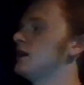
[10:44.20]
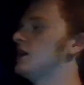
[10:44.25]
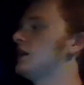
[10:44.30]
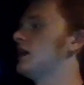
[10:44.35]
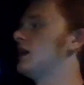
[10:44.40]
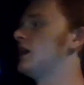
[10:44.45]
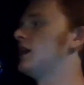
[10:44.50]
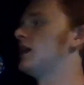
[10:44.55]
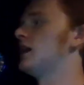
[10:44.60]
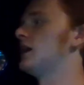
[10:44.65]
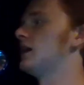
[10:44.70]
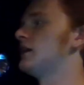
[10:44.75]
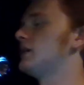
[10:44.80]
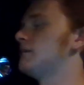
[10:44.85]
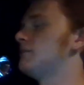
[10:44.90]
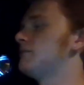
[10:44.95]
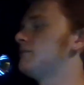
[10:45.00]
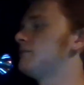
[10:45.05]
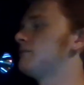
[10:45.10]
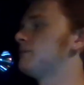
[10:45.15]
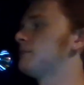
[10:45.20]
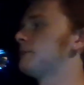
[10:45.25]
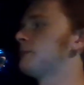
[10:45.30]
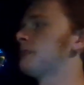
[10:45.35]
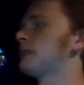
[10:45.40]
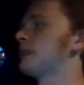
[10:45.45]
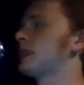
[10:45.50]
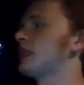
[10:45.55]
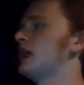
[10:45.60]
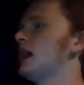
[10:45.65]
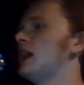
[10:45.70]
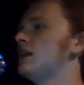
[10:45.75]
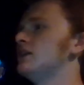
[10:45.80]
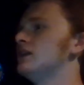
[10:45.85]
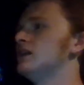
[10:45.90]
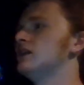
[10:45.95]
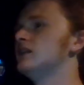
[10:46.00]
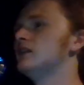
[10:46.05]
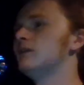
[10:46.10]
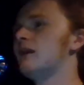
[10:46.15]
And
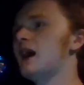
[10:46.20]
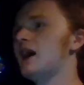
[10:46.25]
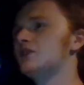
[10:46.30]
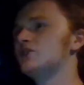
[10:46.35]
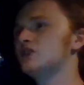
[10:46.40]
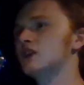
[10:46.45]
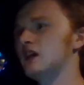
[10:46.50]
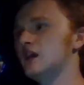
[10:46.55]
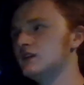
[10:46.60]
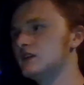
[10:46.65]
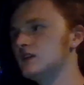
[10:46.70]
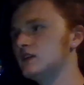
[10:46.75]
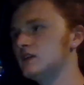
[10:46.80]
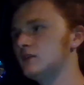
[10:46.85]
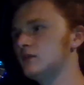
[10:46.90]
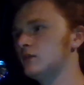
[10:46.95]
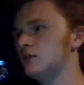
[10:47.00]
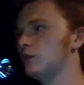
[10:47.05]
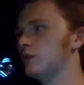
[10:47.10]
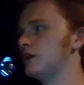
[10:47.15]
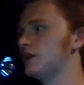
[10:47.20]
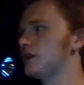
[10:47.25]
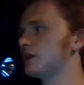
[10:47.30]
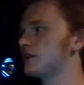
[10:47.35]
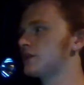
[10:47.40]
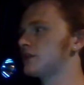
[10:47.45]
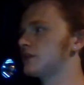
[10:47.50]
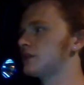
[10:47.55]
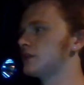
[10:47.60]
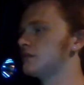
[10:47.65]
then the match ended with